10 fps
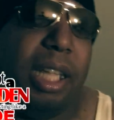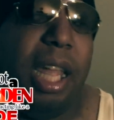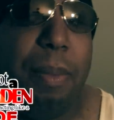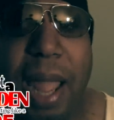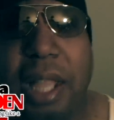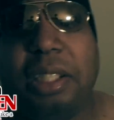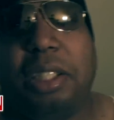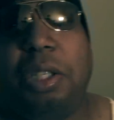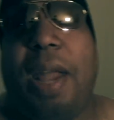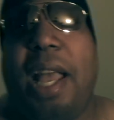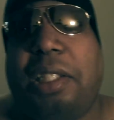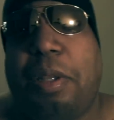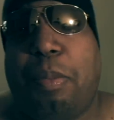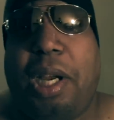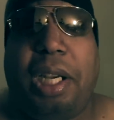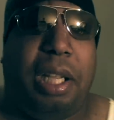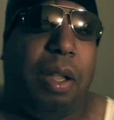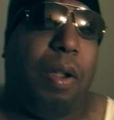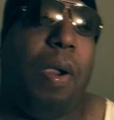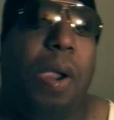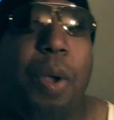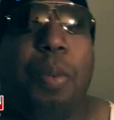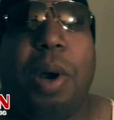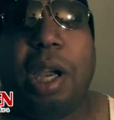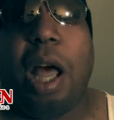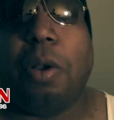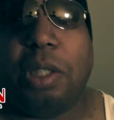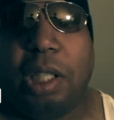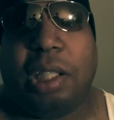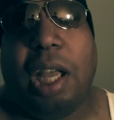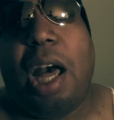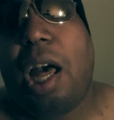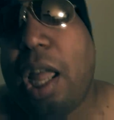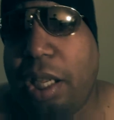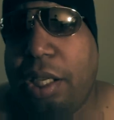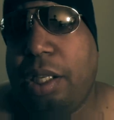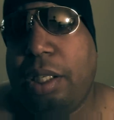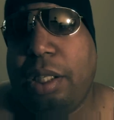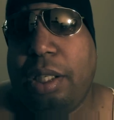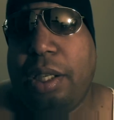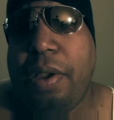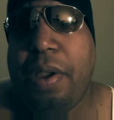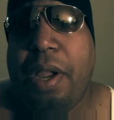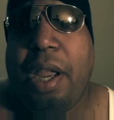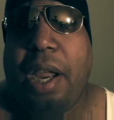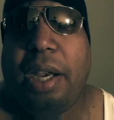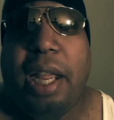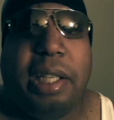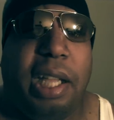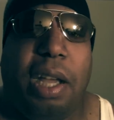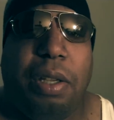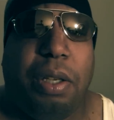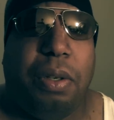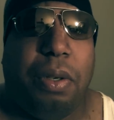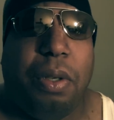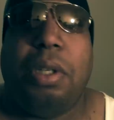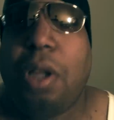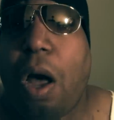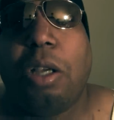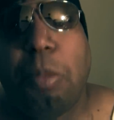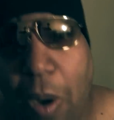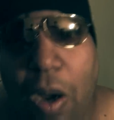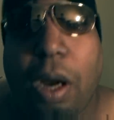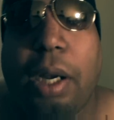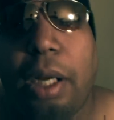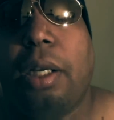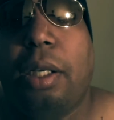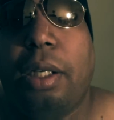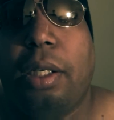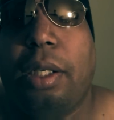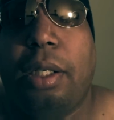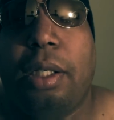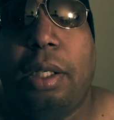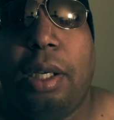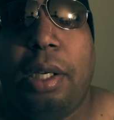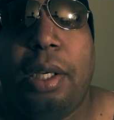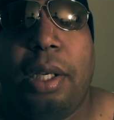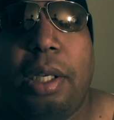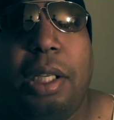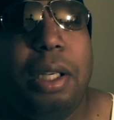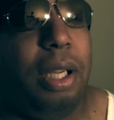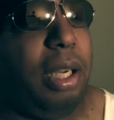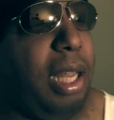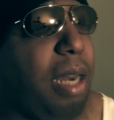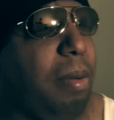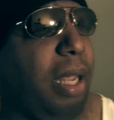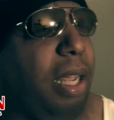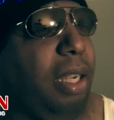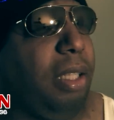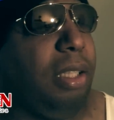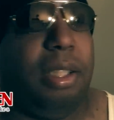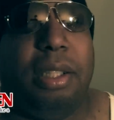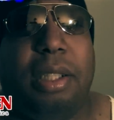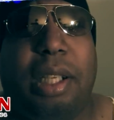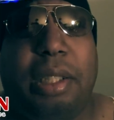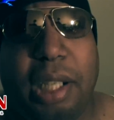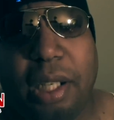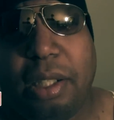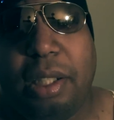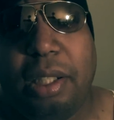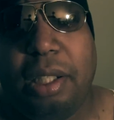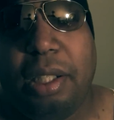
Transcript: Imagine you ask somebody, what color is the sky? And they tell you, dogs bark. Then you're looking at them like, seriously?